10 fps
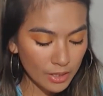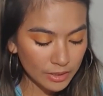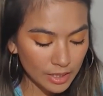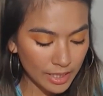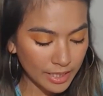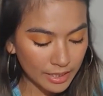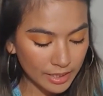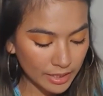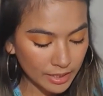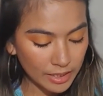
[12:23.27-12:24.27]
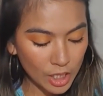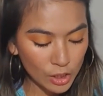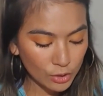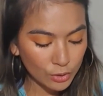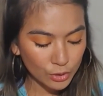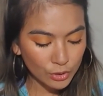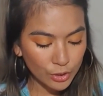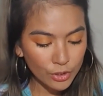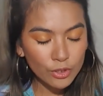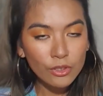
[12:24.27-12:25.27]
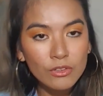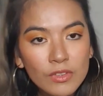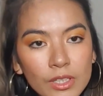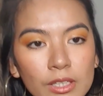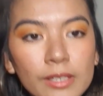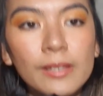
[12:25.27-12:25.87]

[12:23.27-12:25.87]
Like, I'll show you over here.